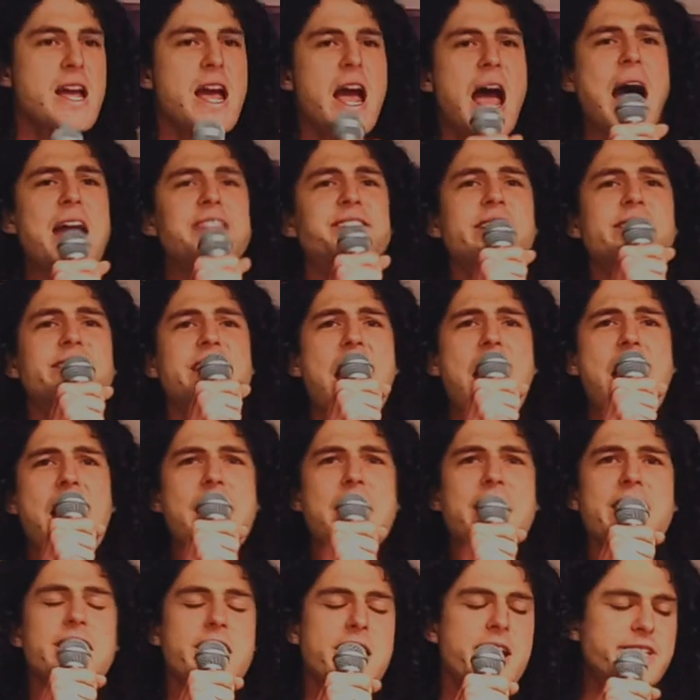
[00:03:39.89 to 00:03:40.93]
And
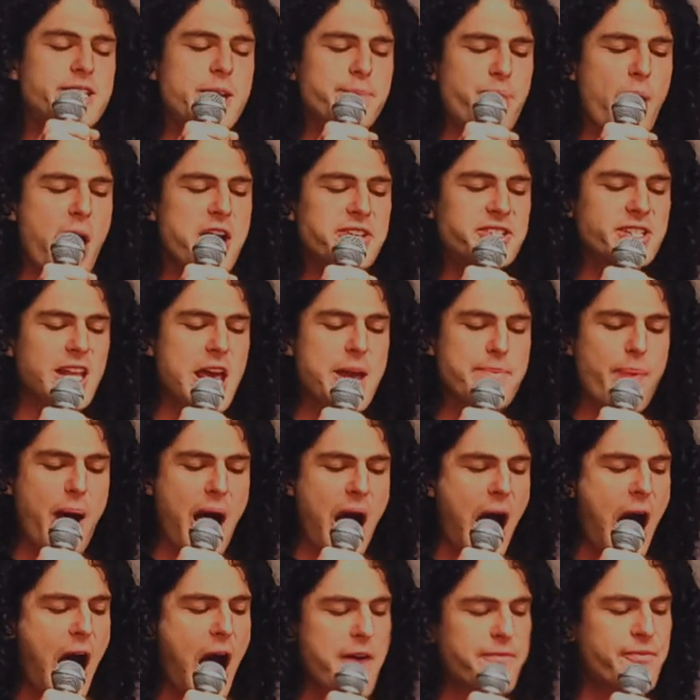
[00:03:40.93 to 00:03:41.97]
today, supposedly
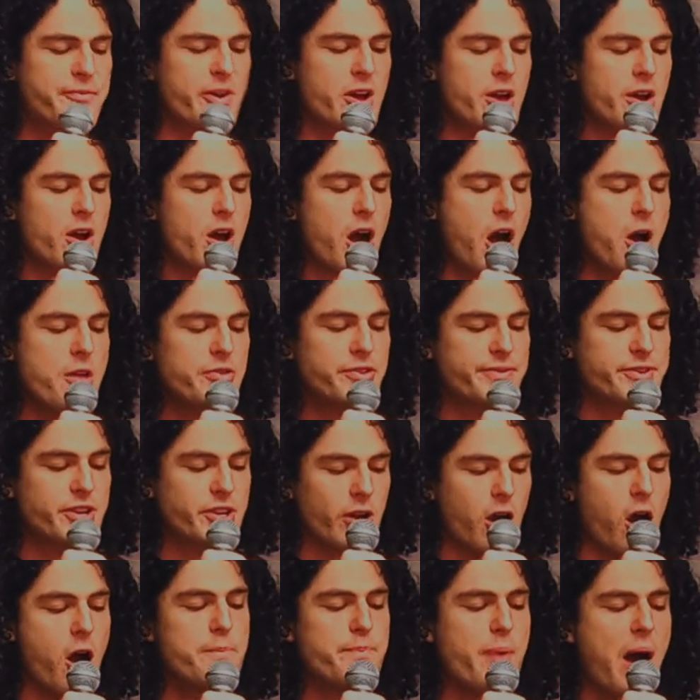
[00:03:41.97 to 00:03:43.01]
on
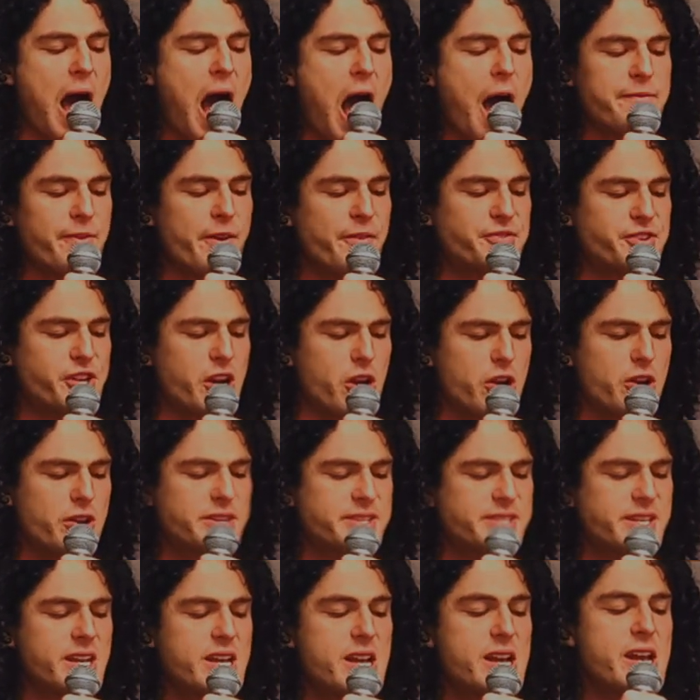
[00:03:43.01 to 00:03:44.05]
behalf of
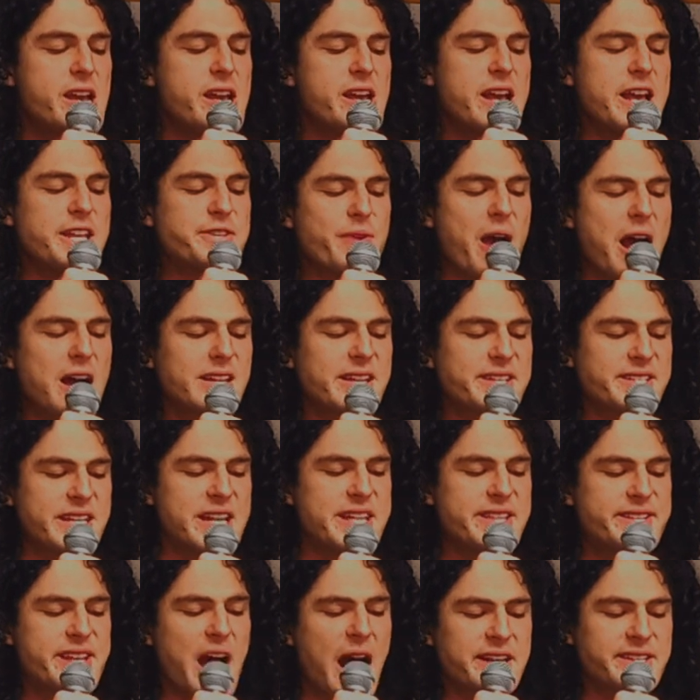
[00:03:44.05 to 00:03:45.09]
Jews, Israel is
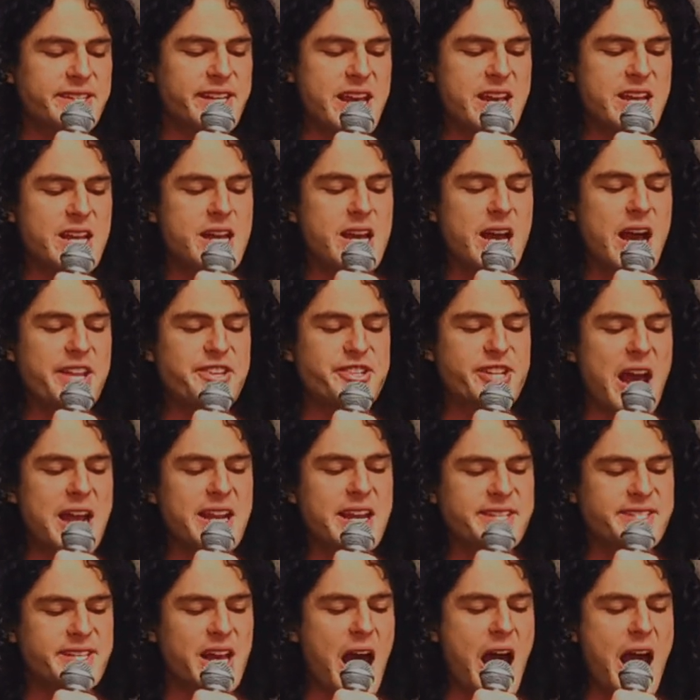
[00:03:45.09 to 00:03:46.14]
conducting a
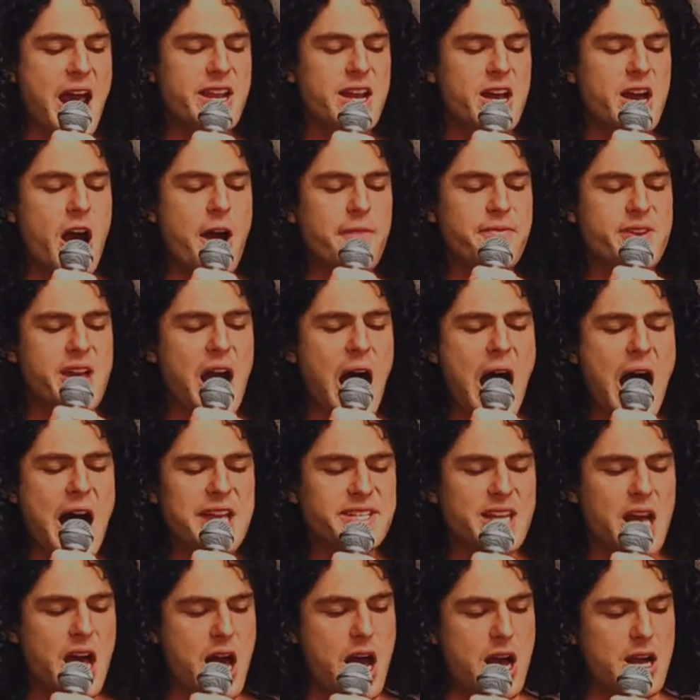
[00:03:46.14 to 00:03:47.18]
genocide of
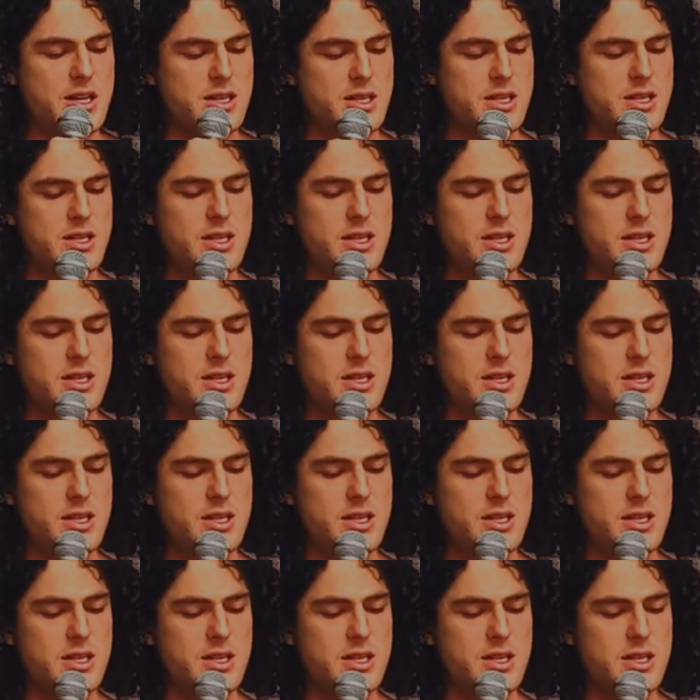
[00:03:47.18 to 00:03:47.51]
Gaza.